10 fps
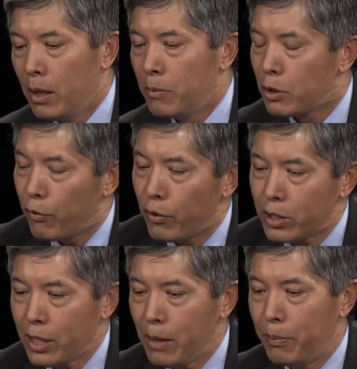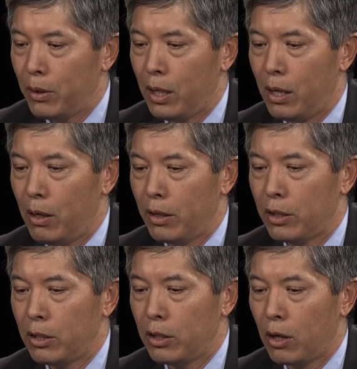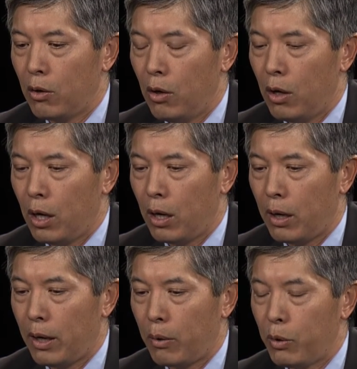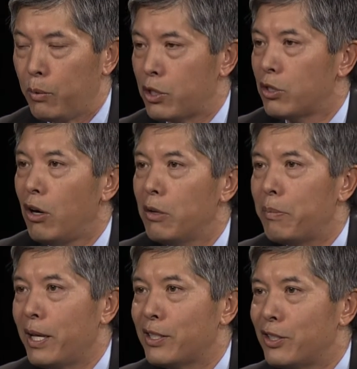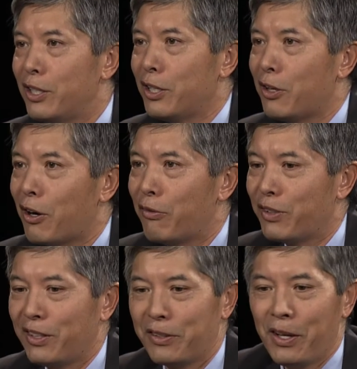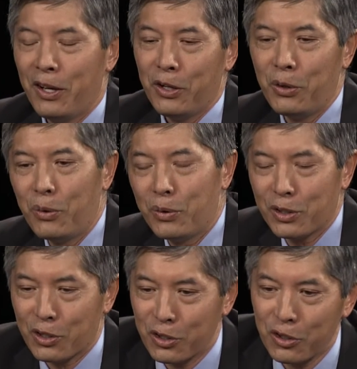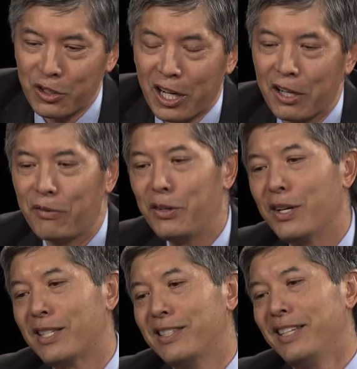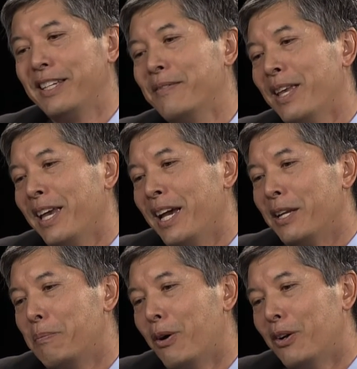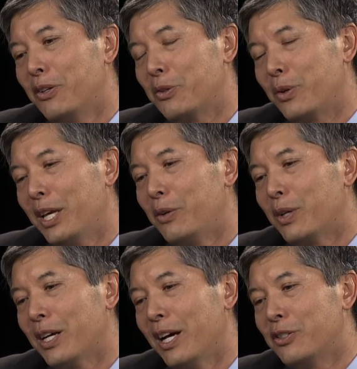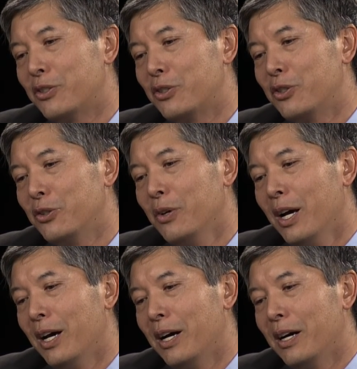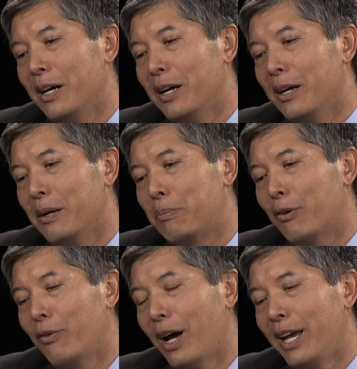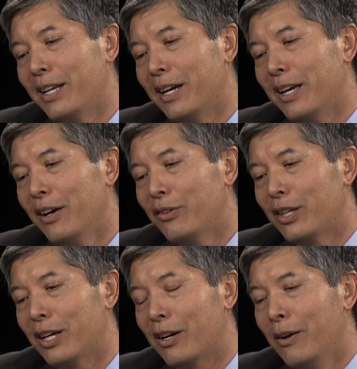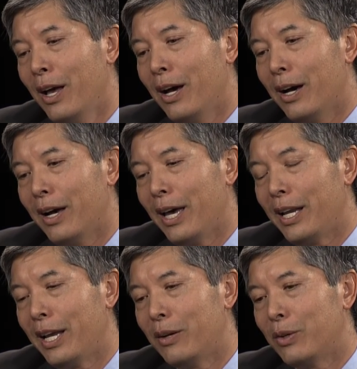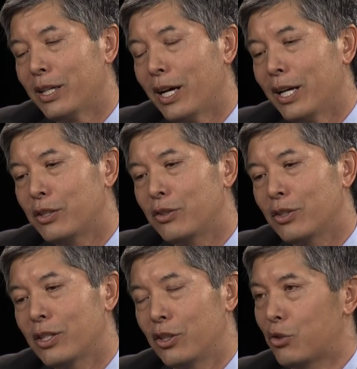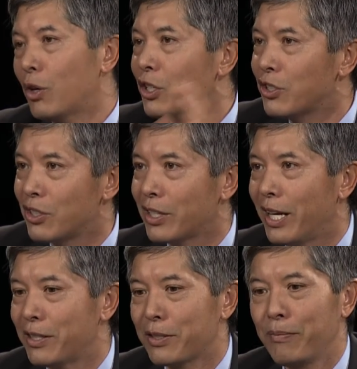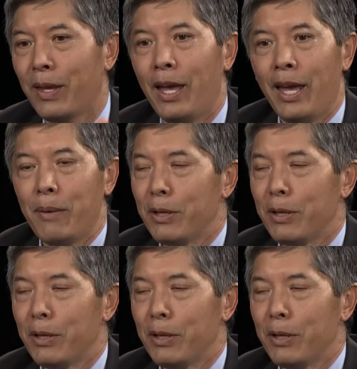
So for example, uh, you, you, know, uh, uh, we were started by Sidney Garfield, who was a surgeon out of USC, and he partnered with Henry Kaiser to uh, uh, uh provide uh, health care uh, at Henry Kaiser's construction sites. And